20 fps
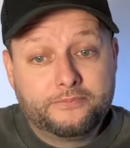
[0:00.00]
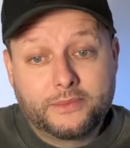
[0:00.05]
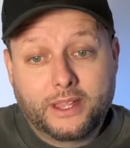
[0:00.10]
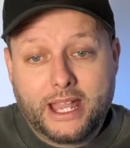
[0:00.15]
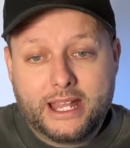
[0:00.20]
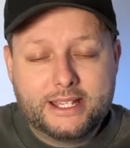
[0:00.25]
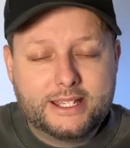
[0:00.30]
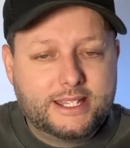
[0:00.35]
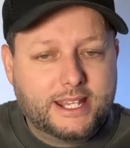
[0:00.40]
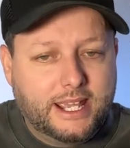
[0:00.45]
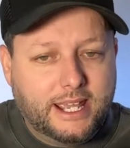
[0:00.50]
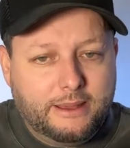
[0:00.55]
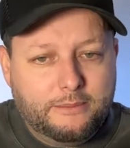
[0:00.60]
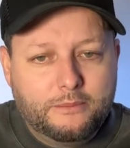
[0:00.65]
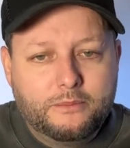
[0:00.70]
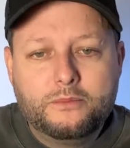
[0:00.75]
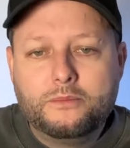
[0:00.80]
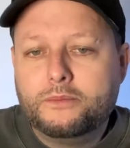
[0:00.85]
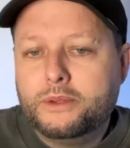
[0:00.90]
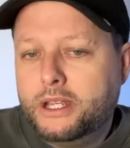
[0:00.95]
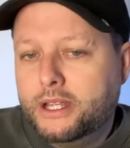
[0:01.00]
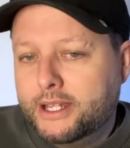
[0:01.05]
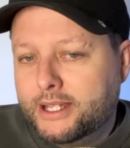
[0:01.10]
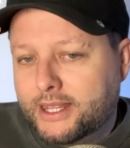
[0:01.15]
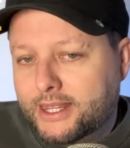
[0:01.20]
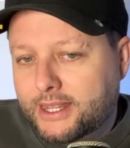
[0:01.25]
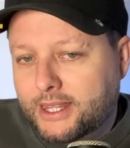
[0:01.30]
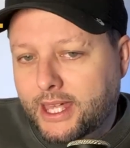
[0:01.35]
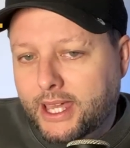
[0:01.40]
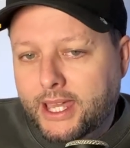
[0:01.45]
and Tim, you'd
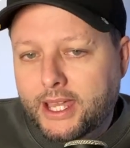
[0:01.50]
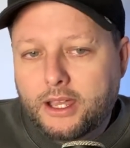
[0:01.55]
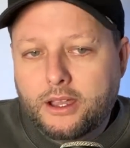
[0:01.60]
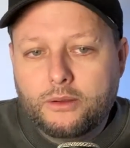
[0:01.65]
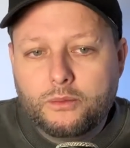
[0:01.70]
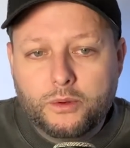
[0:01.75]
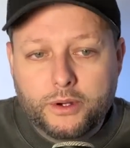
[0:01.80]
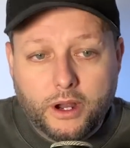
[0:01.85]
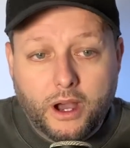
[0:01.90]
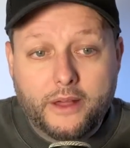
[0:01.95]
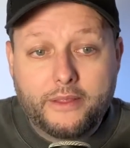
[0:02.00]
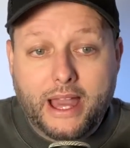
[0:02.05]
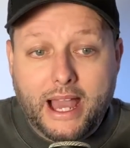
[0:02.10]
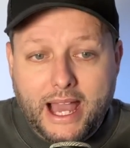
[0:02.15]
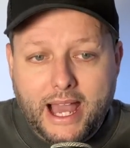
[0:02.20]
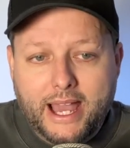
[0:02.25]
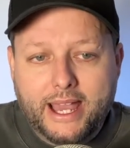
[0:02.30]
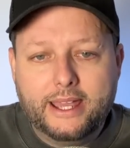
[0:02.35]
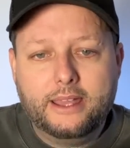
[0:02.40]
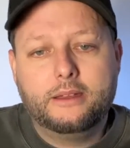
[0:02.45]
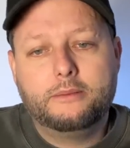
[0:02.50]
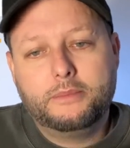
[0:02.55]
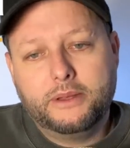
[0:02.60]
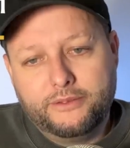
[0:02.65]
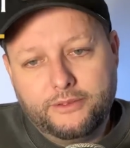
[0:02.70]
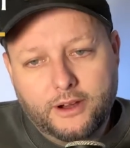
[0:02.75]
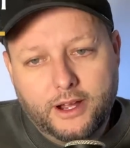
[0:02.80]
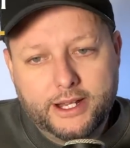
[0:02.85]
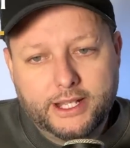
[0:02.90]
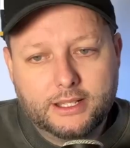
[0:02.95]
think, would either A, be
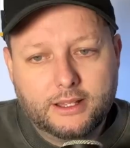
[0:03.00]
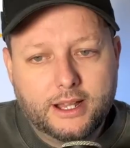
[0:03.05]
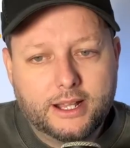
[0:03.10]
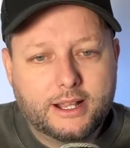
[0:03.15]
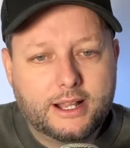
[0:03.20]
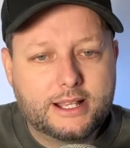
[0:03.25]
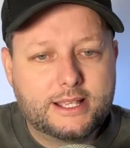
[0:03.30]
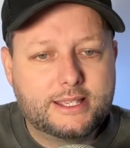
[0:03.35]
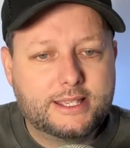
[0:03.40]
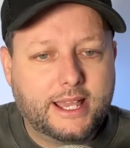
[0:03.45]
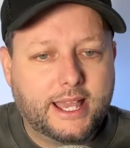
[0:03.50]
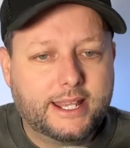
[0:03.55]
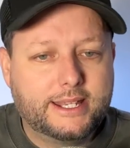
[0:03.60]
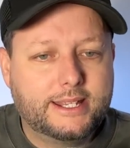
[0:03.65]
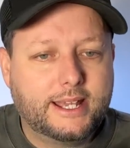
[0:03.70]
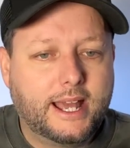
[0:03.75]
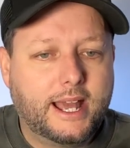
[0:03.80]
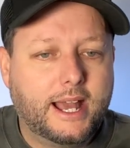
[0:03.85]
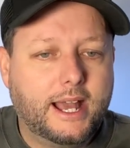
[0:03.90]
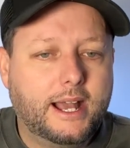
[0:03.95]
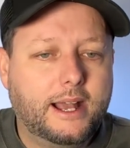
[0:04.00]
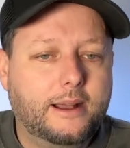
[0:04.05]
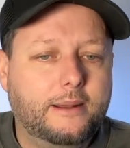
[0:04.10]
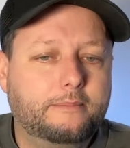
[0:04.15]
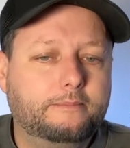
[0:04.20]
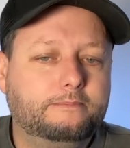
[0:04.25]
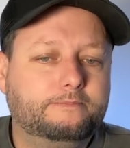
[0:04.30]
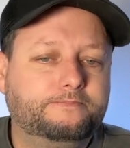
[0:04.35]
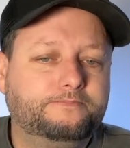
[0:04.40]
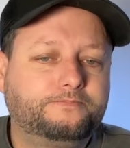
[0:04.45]
fighting, like I said,
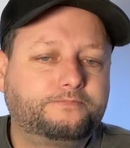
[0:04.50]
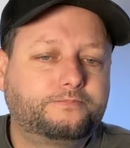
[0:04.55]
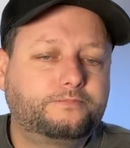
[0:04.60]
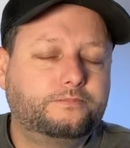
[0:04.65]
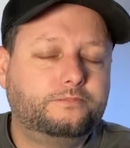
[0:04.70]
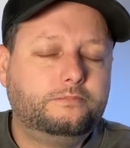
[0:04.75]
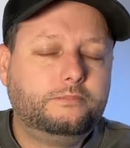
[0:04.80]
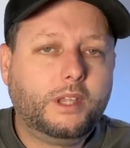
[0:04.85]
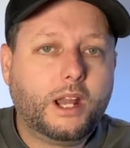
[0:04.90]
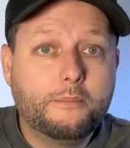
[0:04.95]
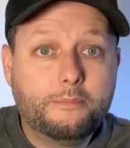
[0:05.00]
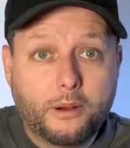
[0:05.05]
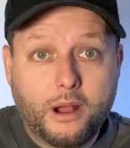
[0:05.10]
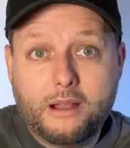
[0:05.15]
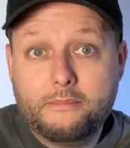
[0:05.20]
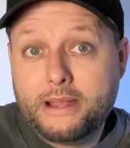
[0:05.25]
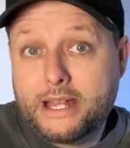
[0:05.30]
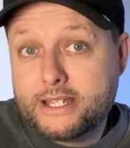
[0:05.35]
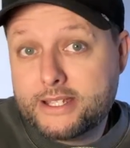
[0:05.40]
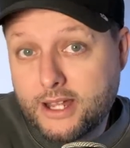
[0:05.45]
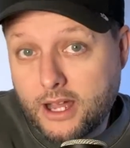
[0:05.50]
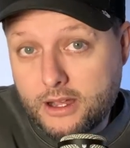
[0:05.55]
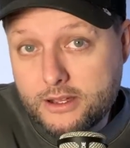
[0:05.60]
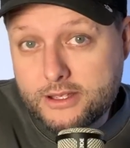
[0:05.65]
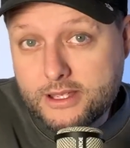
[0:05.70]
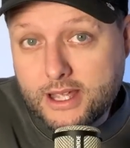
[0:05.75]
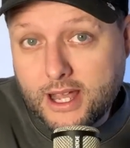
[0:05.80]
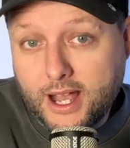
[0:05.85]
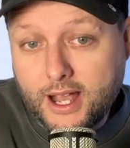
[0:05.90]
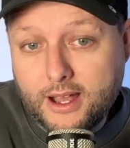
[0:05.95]
Brian
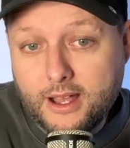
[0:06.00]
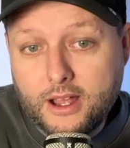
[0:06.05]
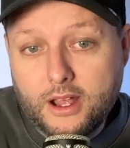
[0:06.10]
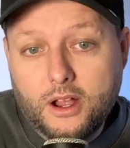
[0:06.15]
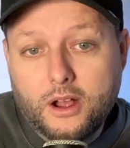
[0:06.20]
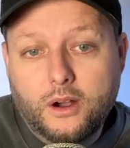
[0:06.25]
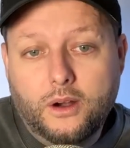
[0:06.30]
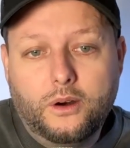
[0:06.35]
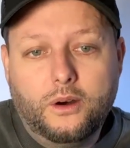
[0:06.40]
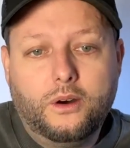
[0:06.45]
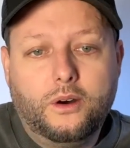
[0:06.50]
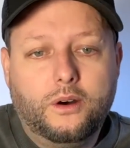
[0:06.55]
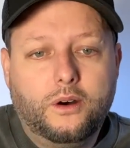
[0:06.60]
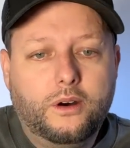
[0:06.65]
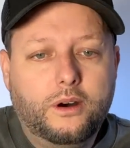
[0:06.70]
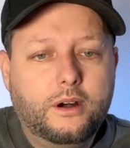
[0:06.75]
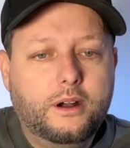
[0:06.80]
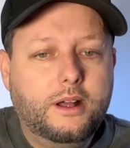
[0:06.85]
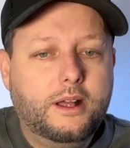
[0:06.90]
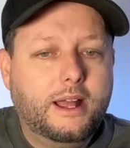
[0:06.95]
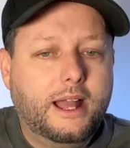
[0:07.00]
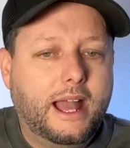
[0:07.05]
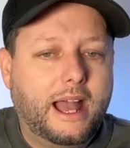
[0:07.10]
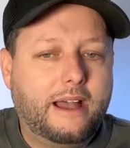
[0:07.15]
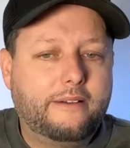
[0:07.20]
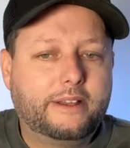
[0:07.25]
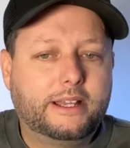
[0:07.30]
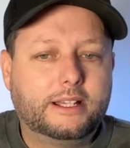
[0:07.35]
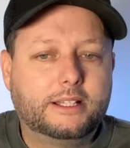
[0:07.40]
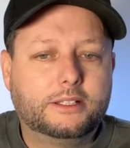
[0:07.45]
Mendoza, or
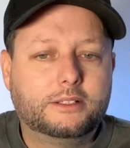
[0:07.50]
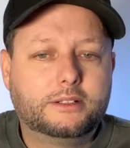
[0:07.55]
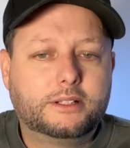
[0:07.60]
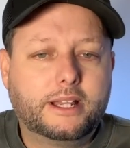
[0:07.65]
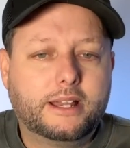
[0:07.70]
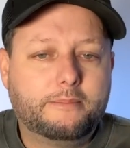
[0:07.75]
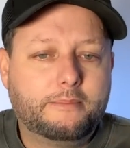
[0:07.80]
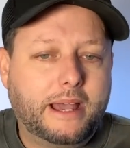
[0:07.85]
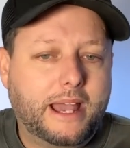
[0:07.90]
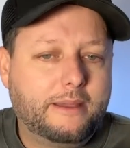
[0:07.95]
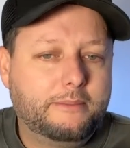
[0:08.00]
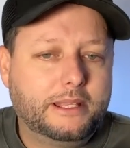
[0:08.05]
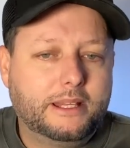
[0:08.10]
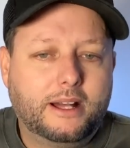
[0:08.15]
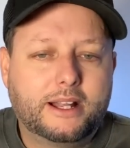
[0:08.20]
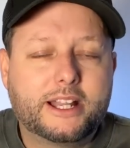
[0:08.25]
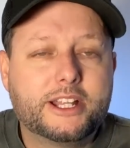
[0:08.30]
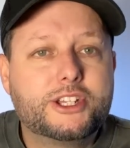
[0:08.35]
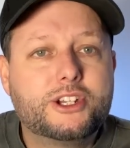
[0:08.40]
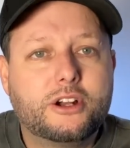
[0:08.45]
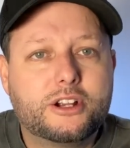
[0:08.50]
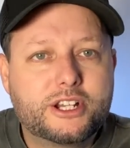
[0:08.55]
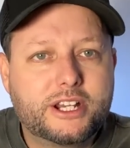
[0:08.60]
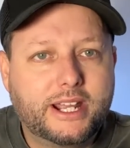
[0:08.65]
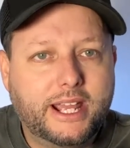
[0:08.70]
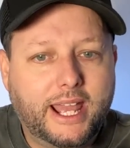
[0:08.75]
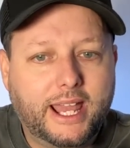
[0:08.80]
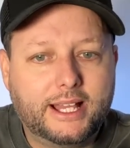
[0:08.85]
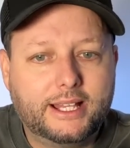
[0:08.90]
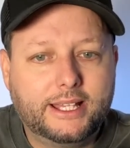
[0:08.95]
having a look at maybe like a Josh
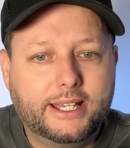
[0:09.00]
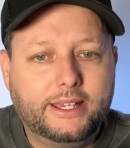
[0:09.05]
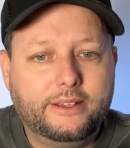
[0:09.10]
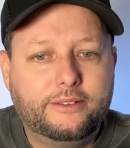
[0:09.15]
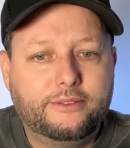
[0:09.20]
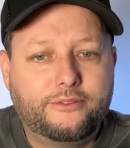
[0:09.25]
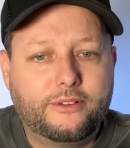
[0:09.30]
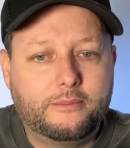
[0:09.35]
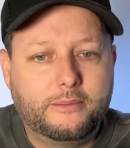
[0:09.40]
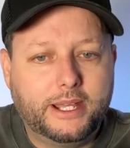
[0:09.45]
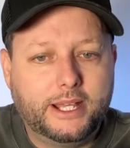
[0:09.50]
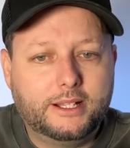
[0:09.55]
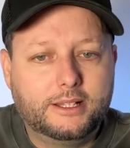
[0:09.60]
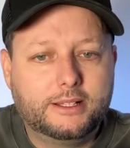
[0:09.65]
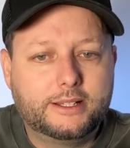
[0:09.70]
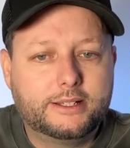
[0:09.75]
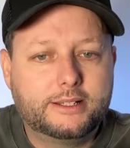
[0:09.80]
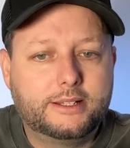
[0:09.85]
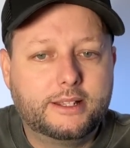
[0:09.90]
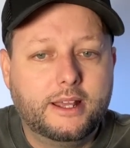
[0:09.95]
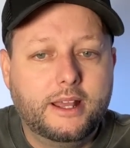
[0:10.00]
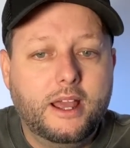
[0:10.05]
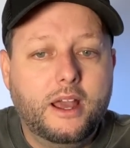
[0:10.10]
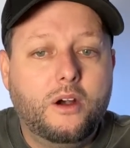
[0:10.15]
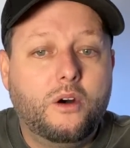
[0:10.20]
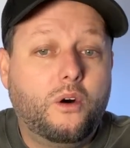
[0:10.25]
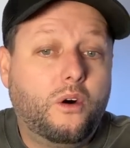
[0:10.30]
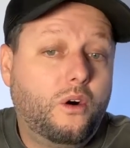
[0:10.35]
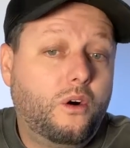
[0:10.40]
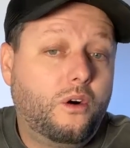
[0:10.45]
Kelly from England,
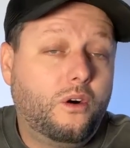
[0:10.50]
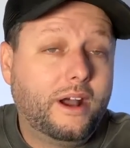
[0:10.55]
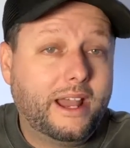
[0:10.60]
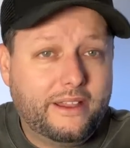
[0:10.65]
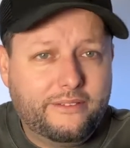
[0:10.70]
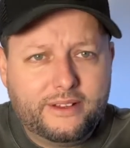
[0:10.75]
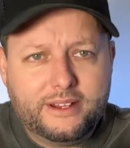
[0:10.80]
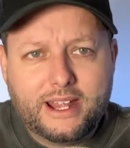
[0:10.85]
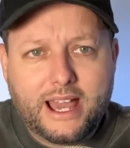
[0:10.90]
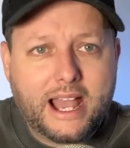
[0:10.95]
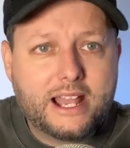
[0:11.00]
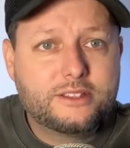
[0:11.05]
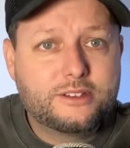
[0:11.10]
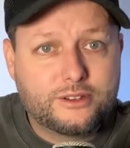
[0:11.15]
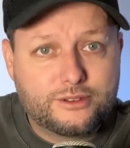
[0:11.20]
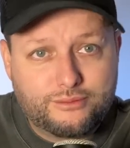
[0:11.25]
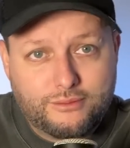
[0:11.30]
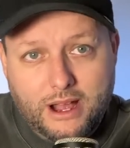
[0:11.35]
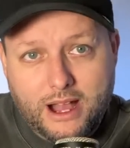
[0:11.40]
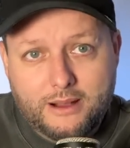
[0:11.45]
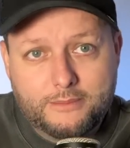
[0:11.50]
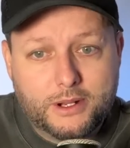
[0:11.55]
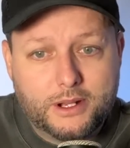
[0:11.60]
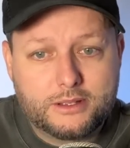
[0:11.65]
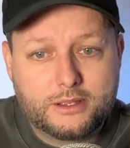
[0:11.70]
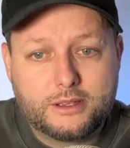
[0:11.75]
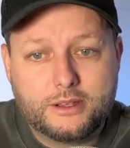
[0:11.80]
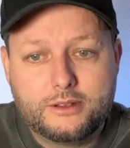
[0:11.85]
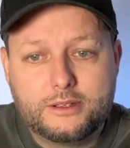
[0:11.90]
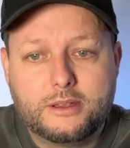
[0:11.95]
or even Jesus
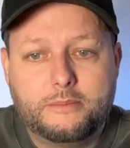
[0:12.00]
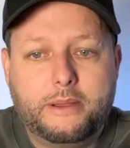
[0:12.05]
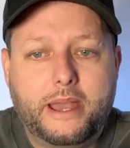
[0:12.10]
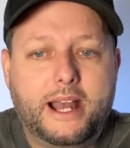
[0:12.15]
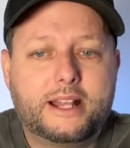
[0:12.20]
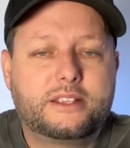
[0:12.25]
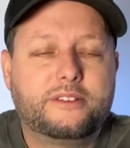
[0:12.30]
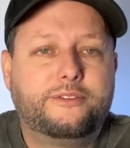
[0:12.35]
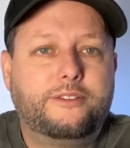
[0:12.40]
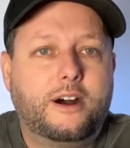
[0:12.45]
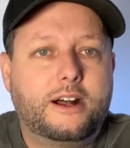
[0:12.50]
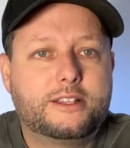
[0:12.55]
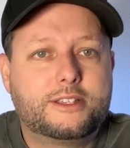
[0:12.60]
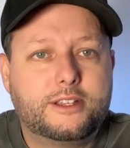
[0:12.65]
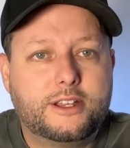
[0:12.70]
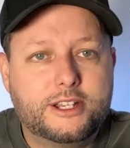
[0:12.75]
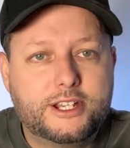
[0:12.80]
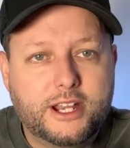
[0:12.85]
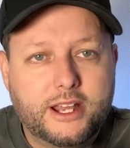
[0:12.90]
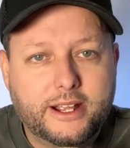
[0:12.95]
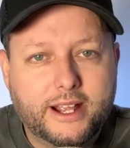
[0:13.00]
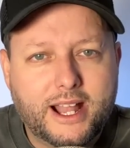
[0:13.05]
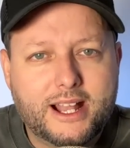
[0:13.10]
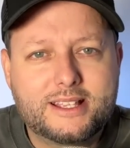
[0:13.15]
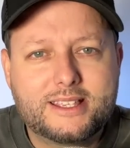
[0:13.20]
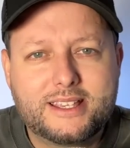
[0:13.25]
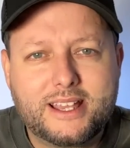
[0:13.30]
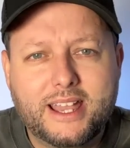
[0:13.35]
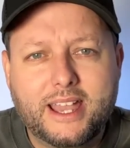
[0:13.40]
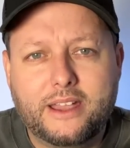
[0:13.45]
Ramos, who's about to fight Sergio
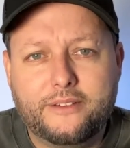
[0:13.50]
Garcia.